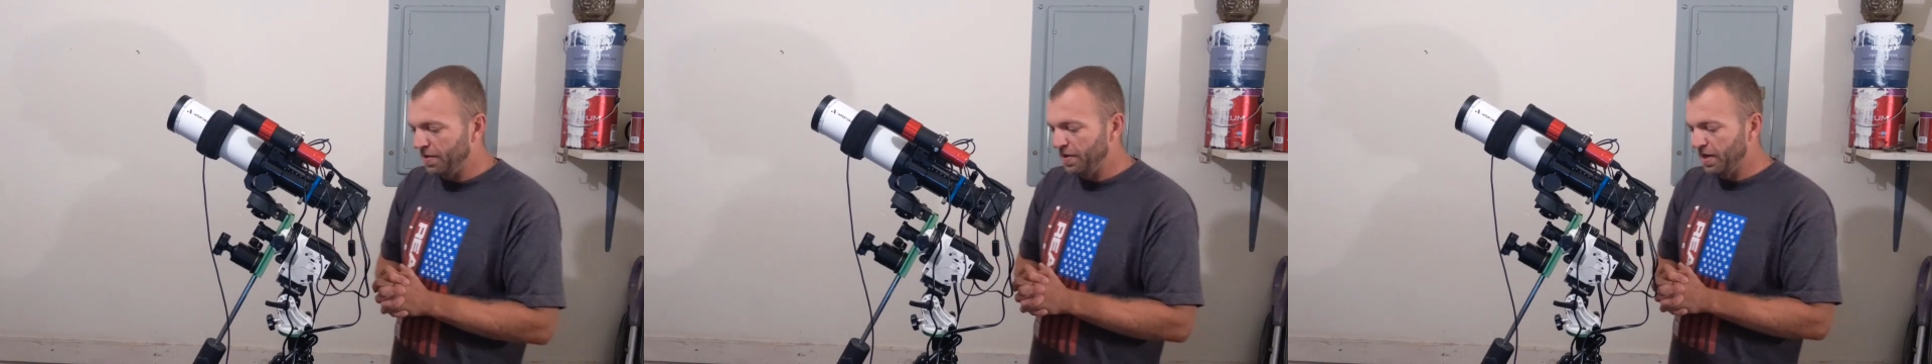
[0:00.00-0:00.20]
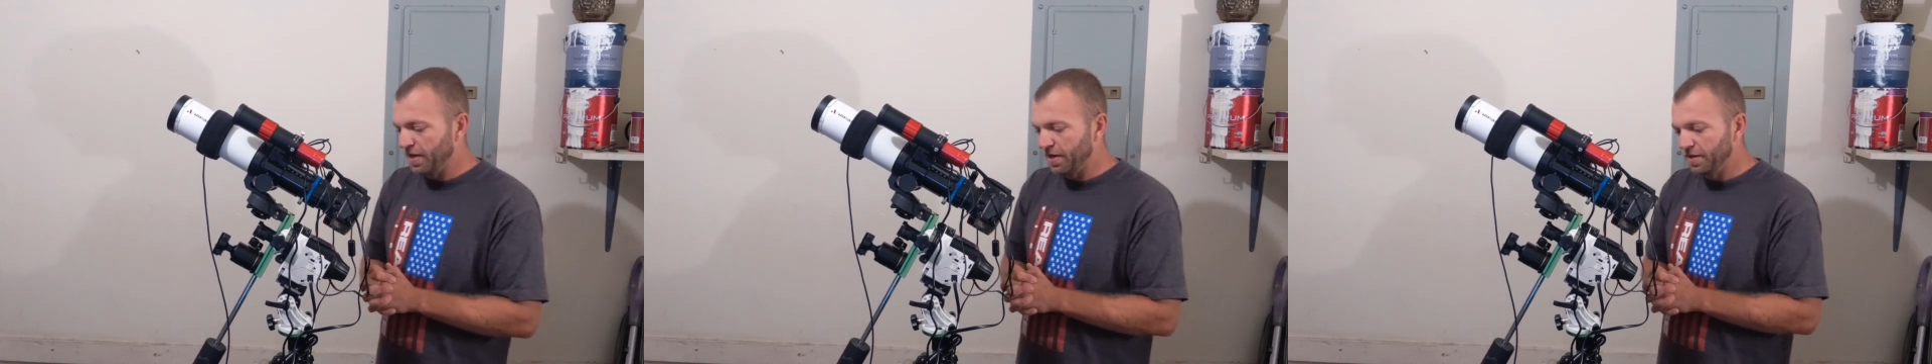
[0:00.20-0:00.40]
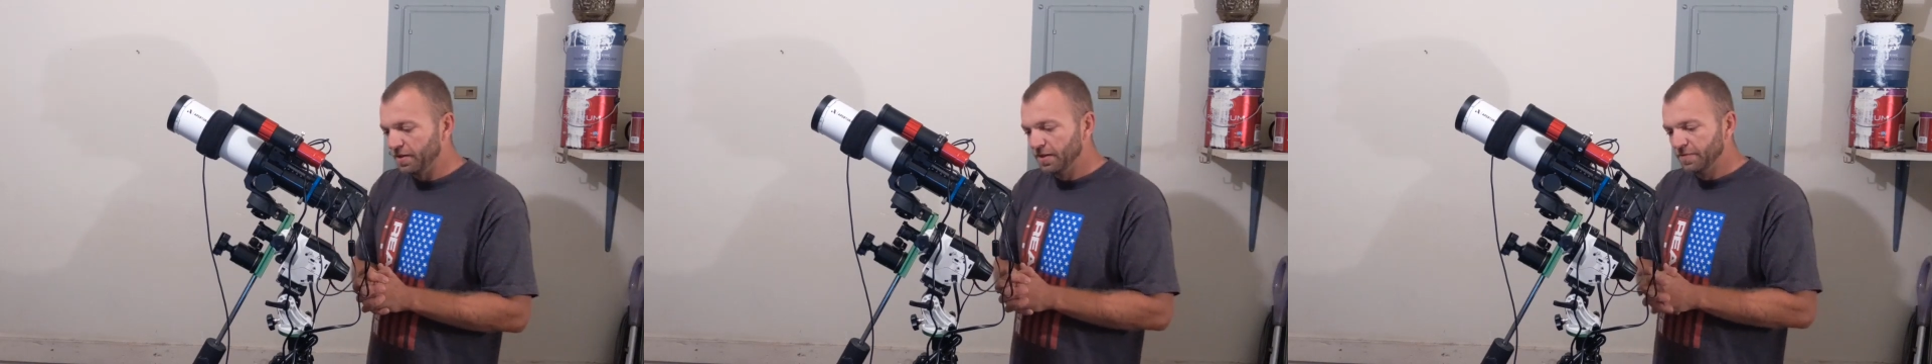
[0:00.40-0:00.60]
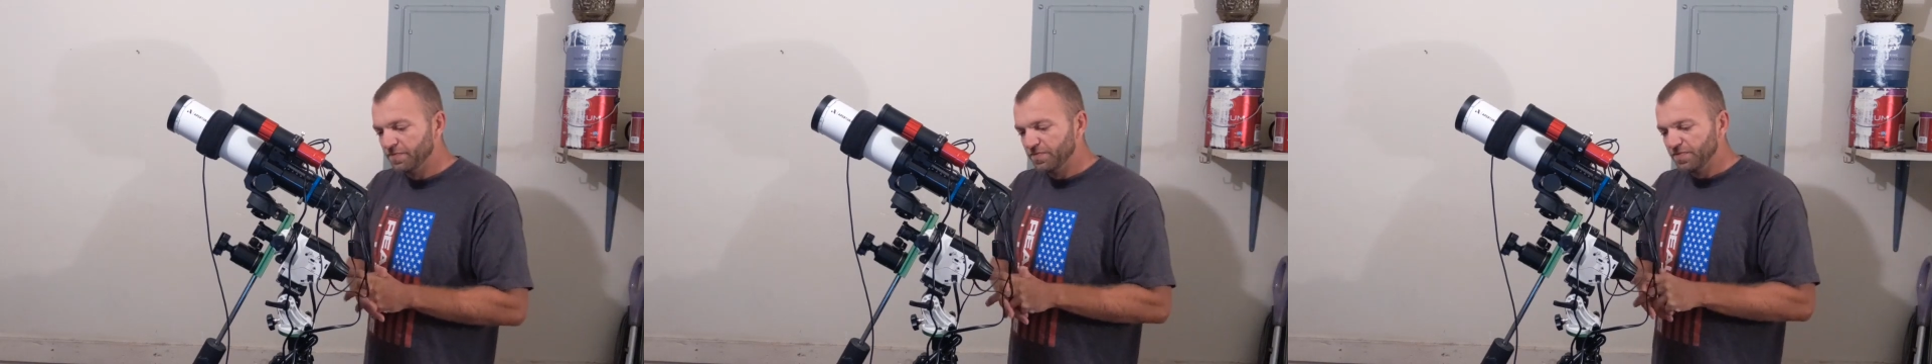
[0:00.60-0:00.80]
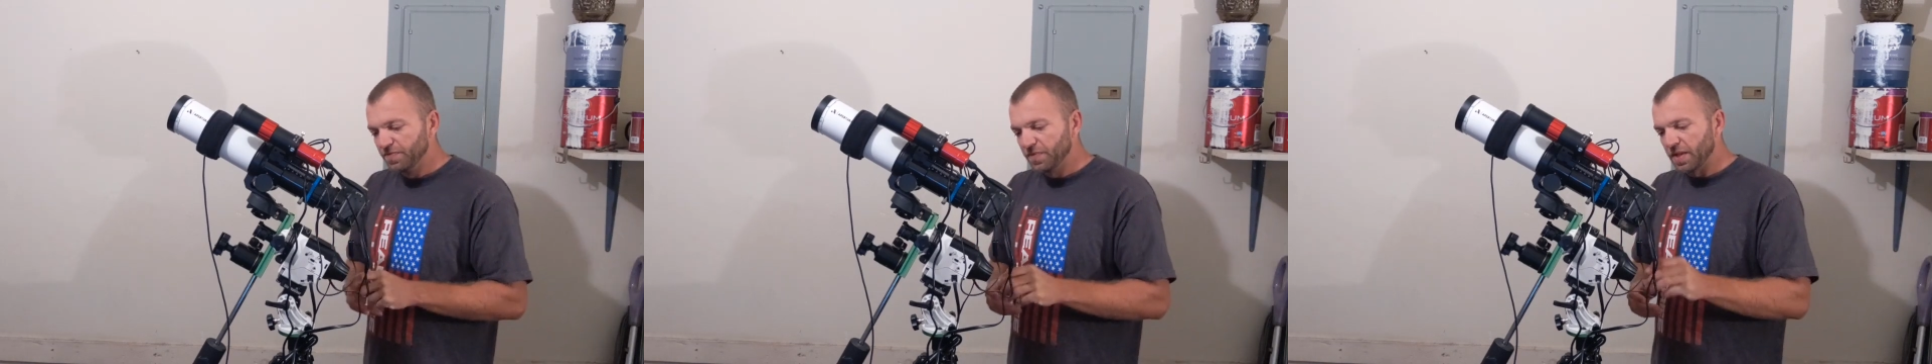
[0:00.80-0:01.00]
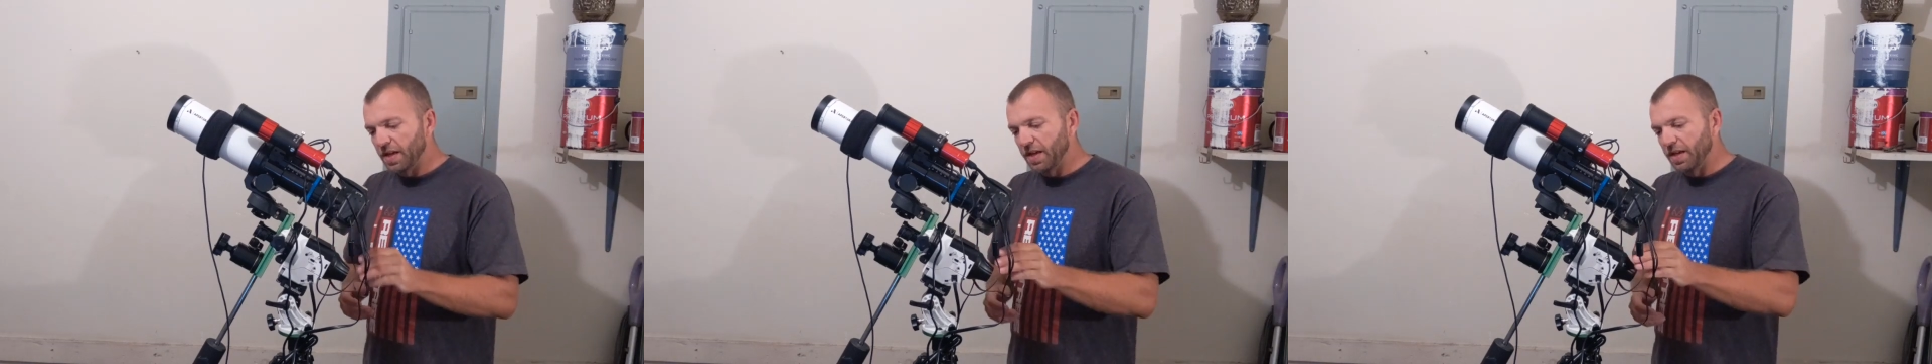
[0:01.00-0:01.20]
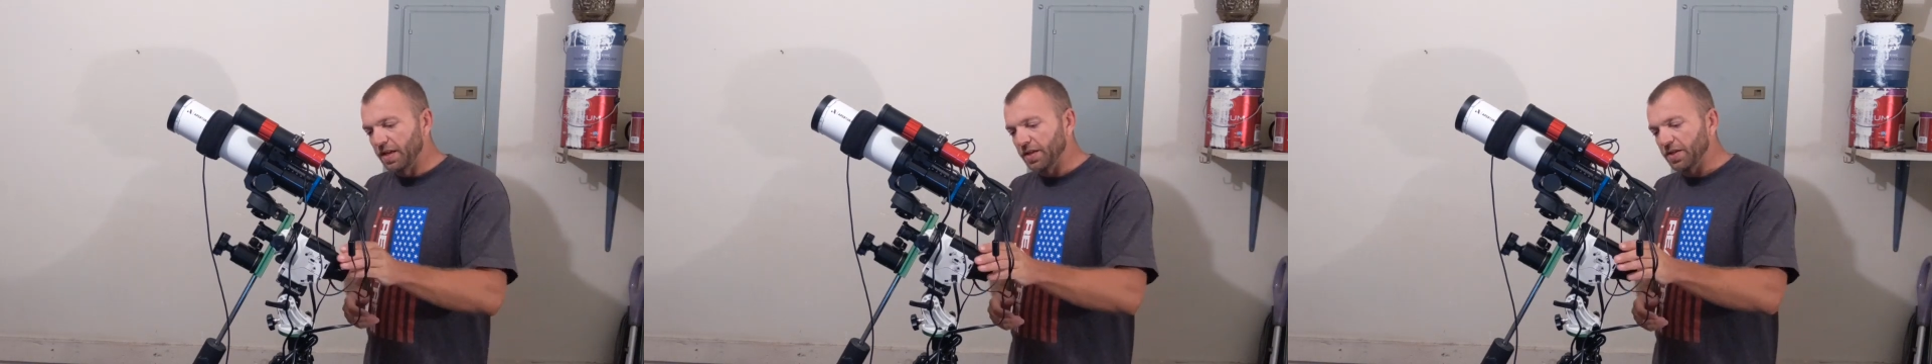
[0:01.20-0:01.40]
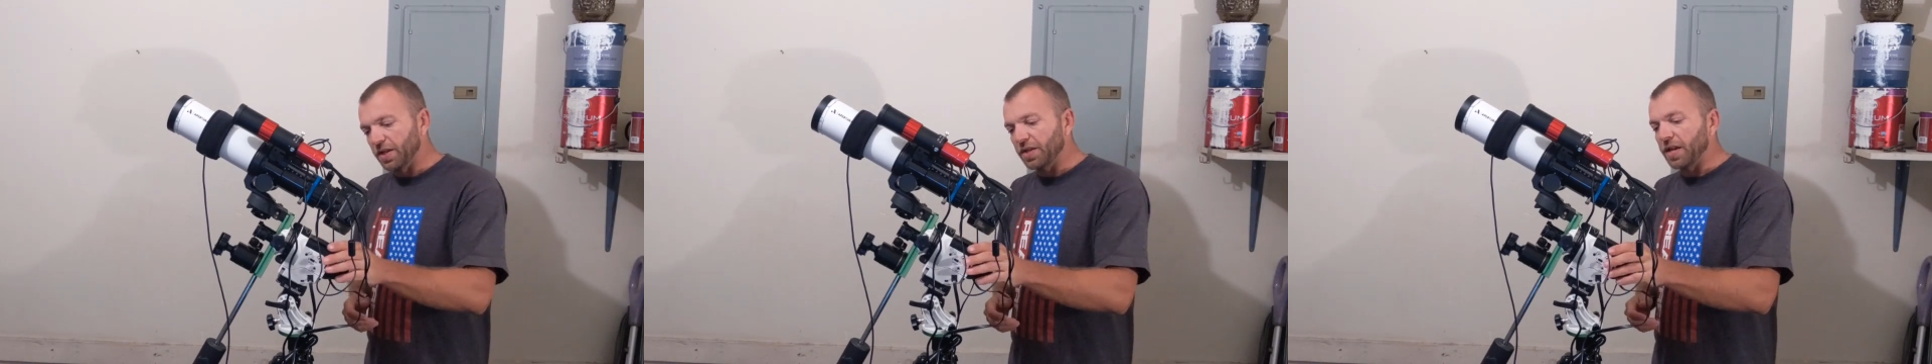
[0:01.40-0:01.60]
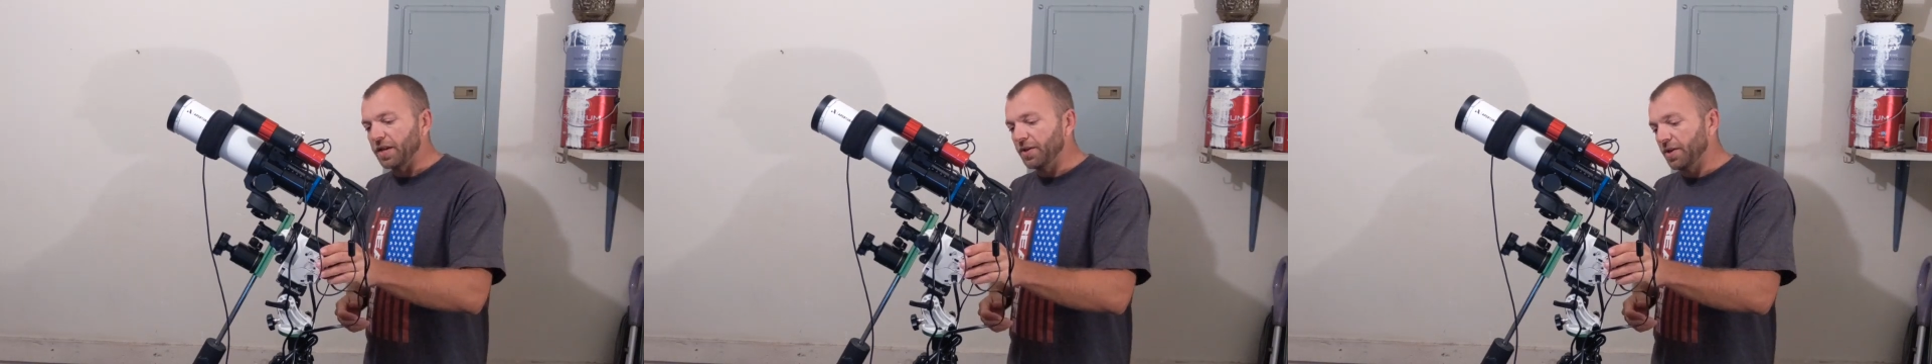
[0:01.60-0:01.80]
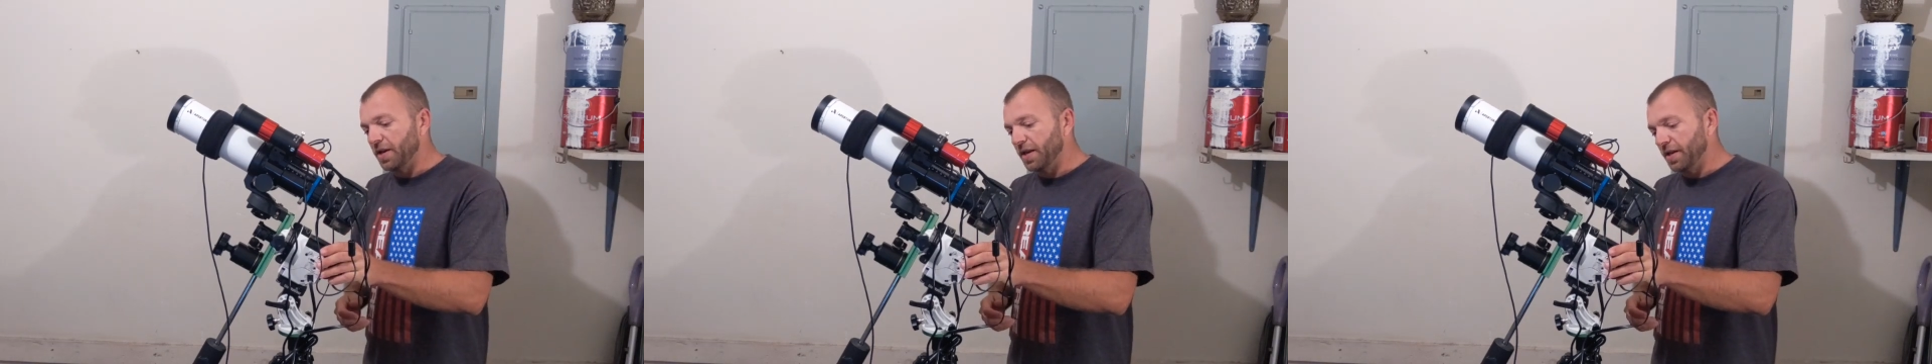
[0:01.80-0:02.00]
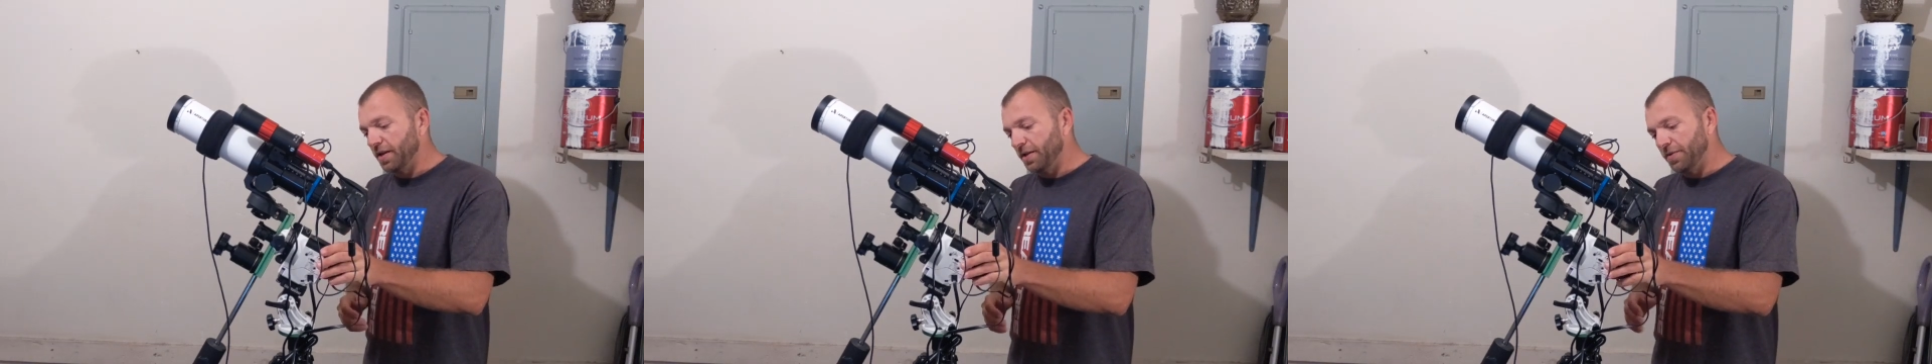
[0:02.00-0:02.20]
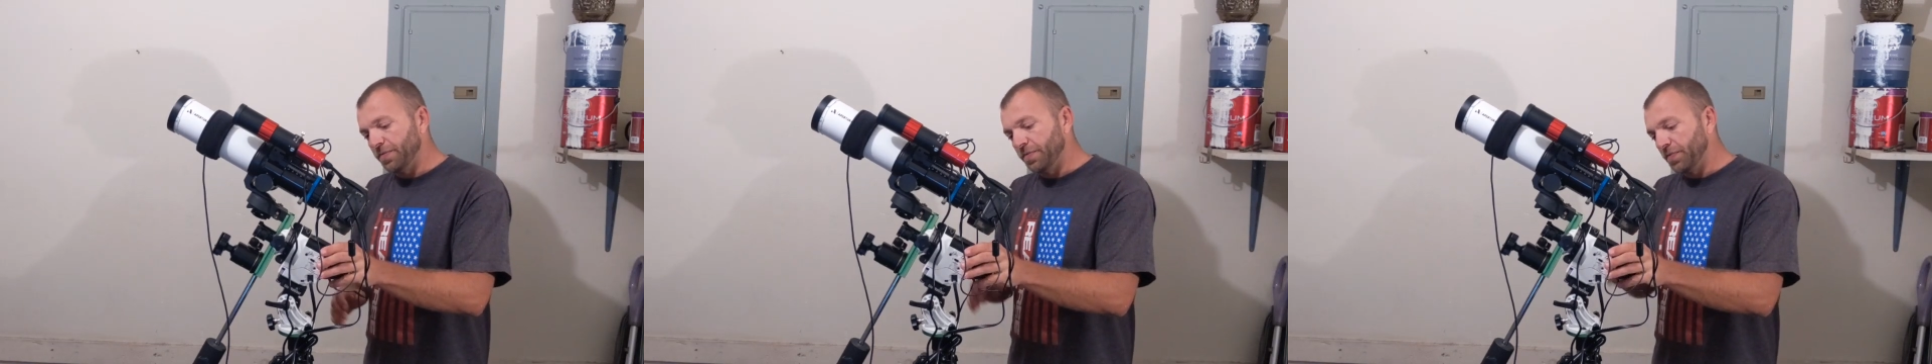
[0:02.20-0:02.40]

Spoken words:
that, and since I got it,